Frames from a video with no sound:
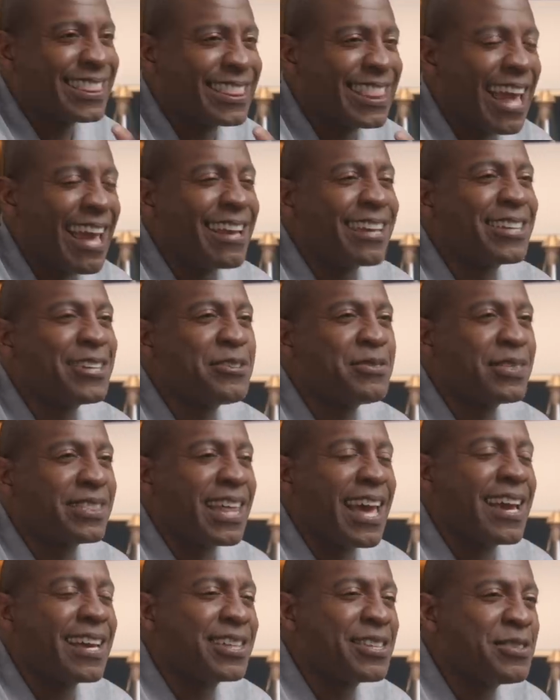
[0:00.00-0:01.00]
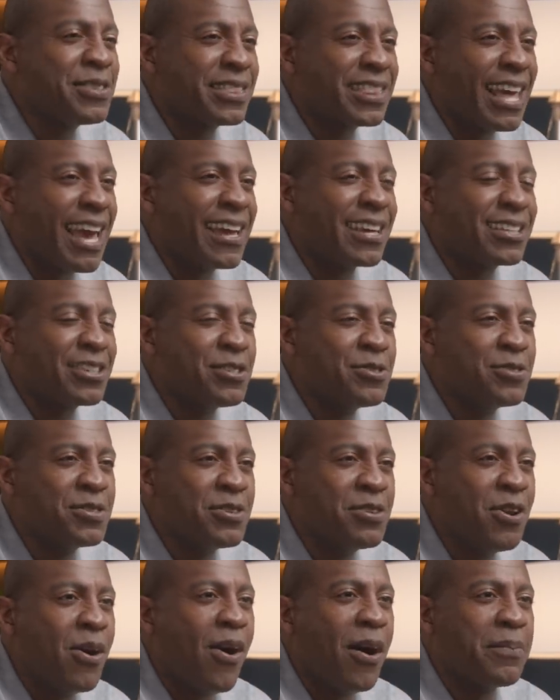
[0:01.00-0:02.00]
Thank you.
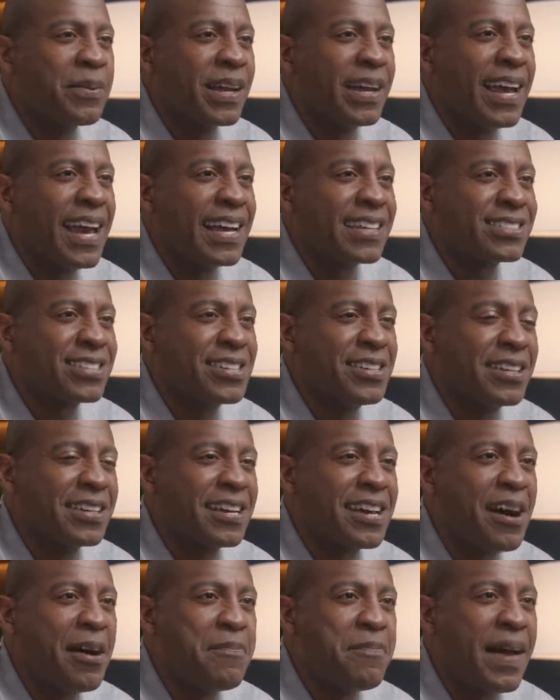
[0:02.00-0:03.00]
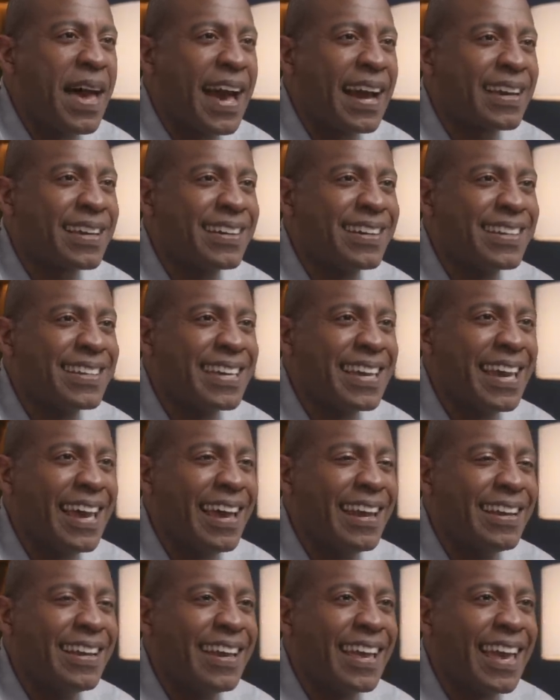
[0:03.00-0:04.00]
You know I'm gonna ask you to come back
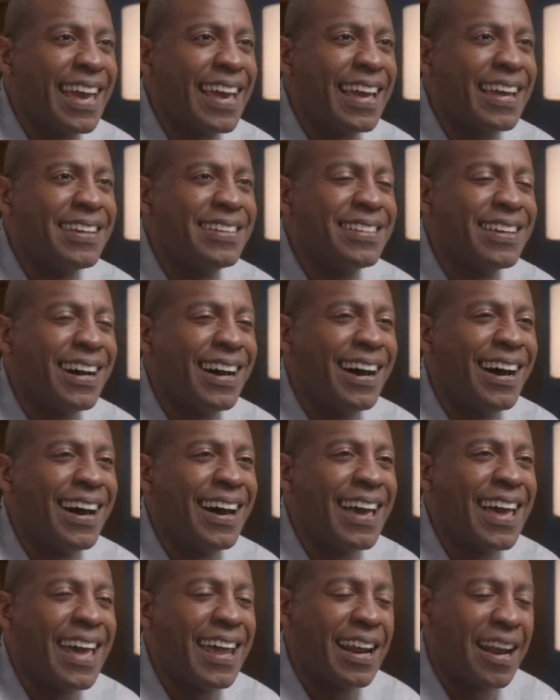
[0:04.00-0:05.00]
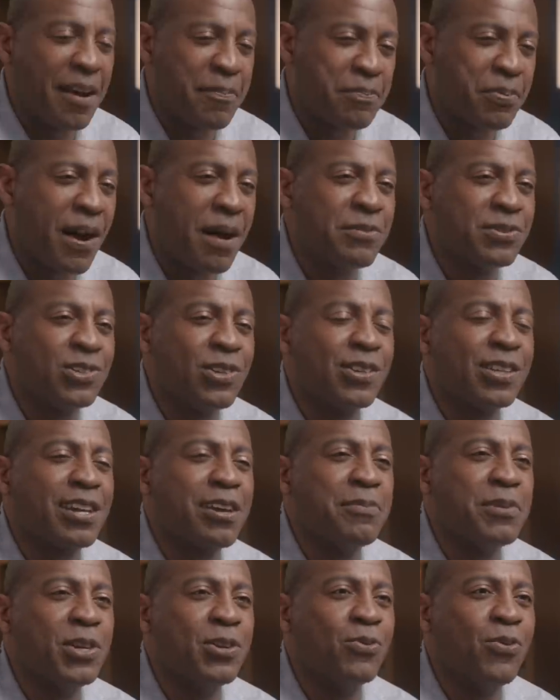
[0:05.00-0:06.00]
again, and I promise you the
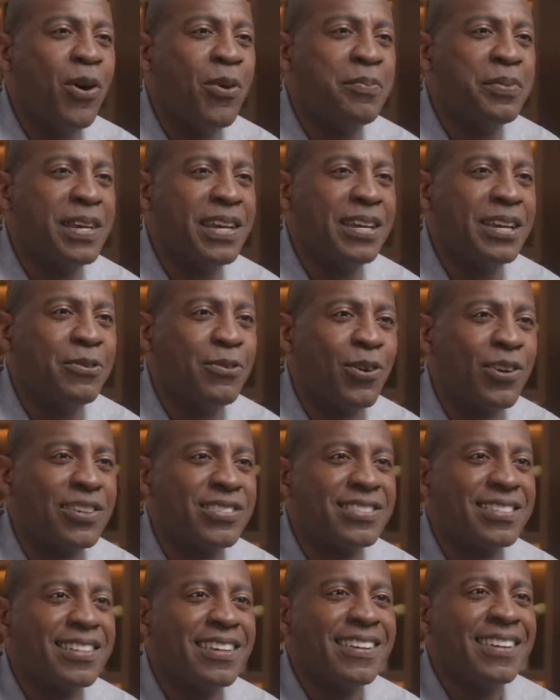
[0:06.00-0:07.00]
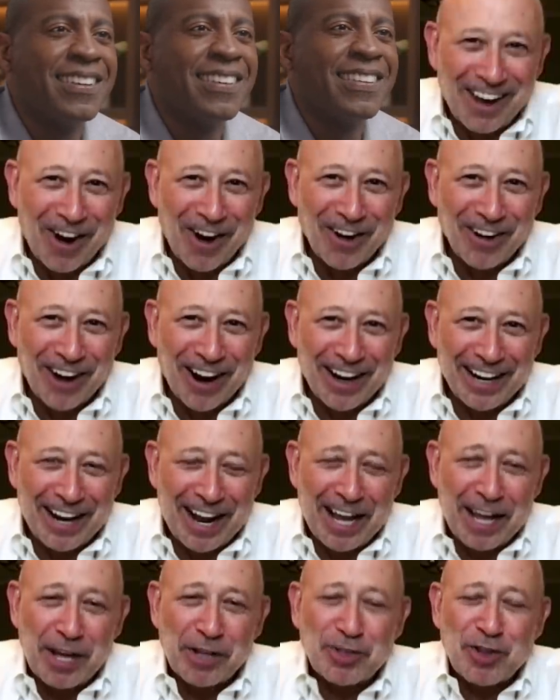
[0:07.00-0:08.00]
commute won't be any worse. All
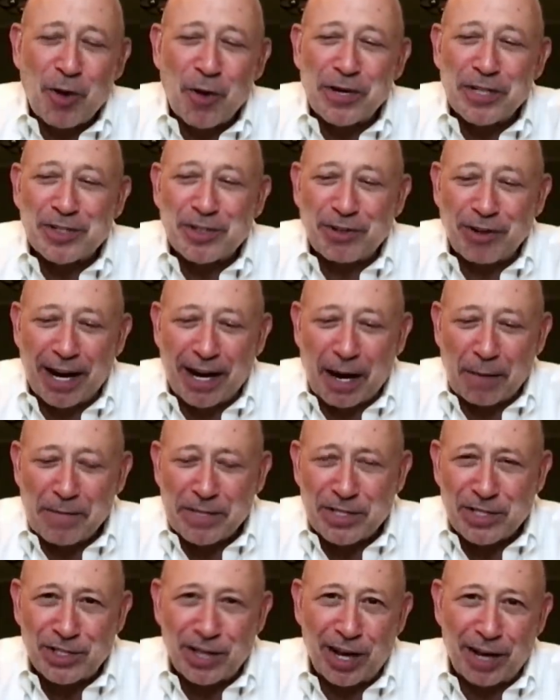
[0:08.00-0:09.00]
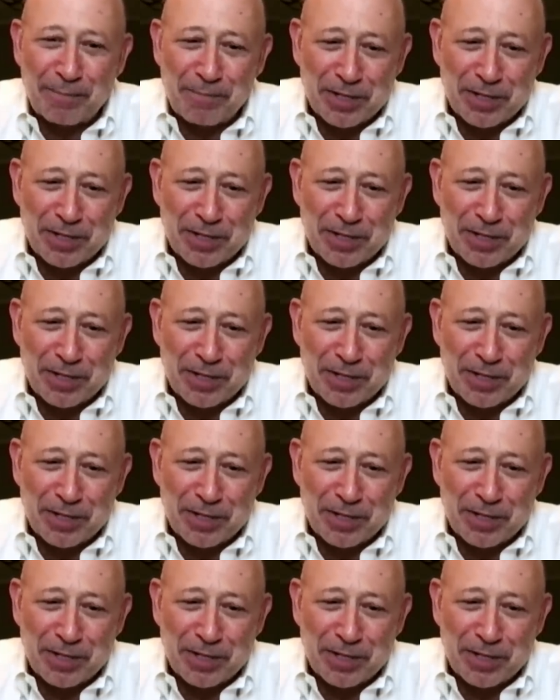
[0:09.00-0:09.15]
right. Hey, it's always great. I miss you.